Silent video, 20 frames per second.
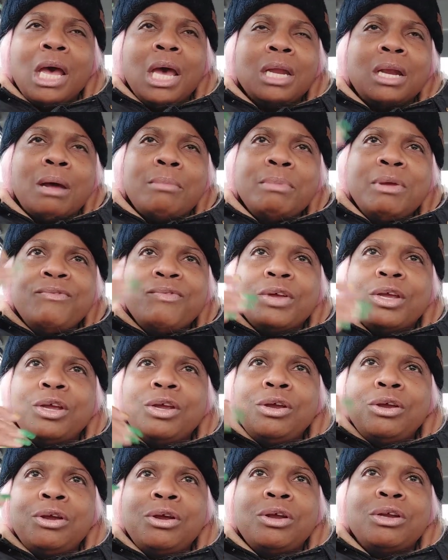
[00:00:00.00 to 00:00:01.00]
And I'm even
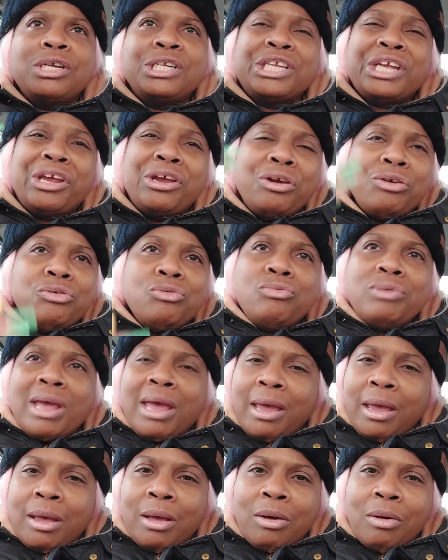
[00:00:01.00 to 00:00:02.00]
hearing tear you
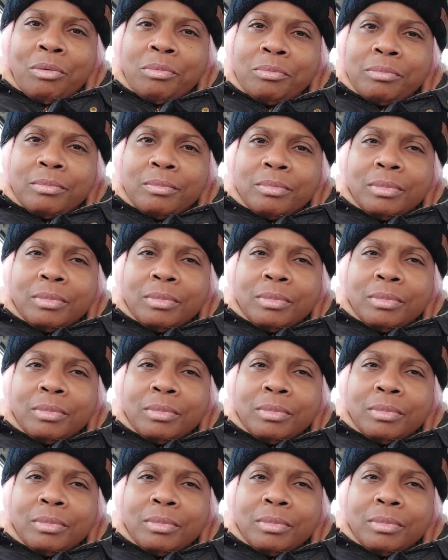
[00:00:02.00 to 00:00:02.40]
down,